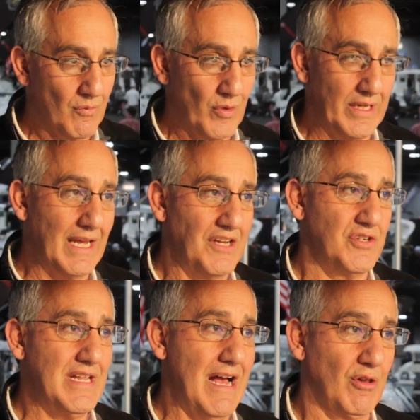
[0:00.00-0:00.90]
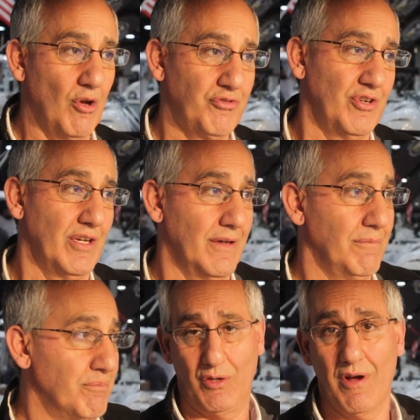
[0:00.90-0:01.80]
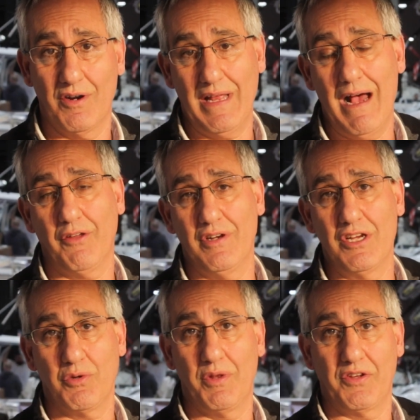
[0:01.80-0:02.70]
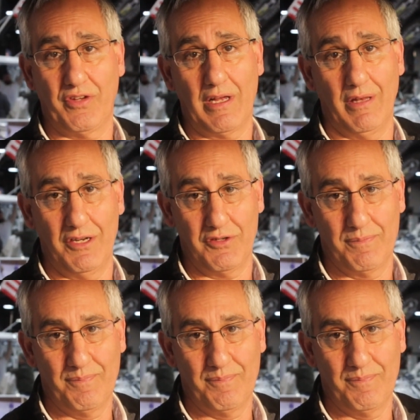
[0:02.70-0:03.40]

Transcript: we can get you down closer to 200,000-ish with a single engine.